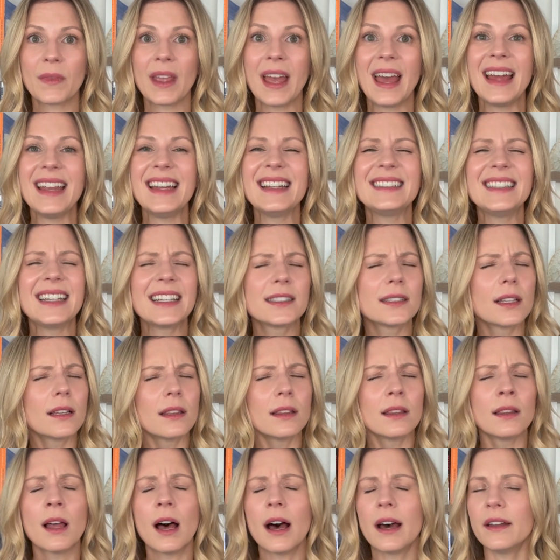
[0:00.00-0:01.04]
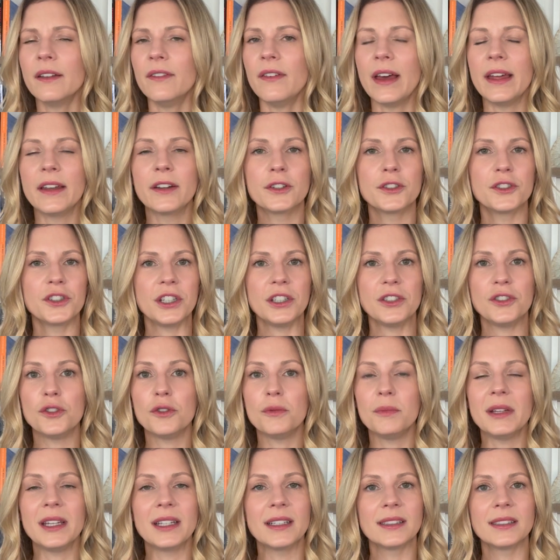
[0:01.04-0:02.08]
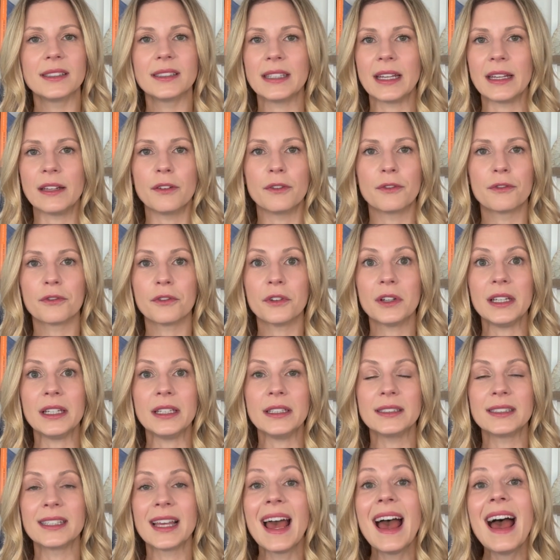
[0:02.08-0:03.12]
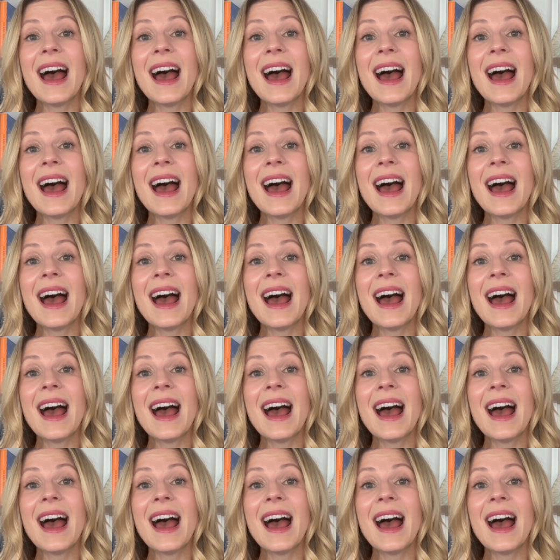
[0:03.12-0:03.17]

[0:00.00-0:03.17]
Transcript: And it takes a lot of energy to be in a state of freeze.